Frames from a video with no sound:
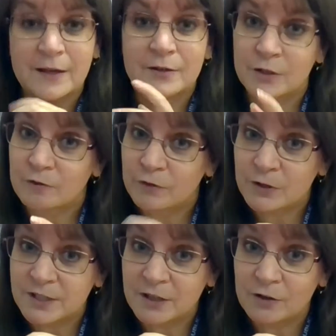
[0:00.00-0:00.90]
So the
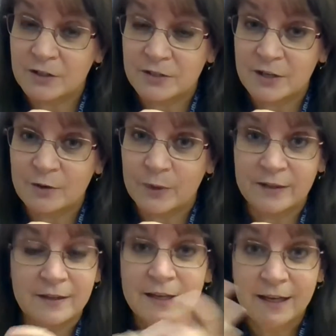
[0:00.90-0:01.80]
first thing you're going to start
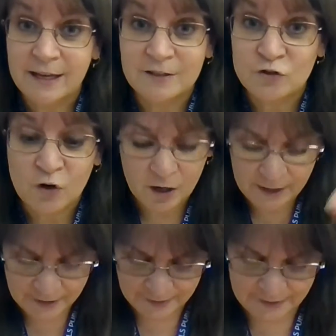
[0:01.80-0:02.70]
with is
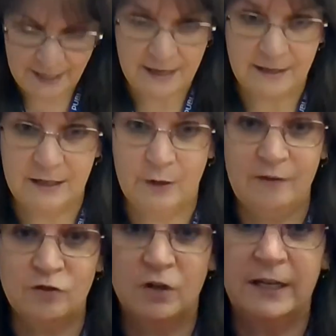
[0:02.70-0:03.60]
drawing a snake. Now
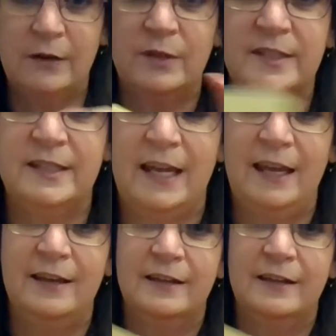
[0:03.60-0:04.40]
I've drawn out a snake.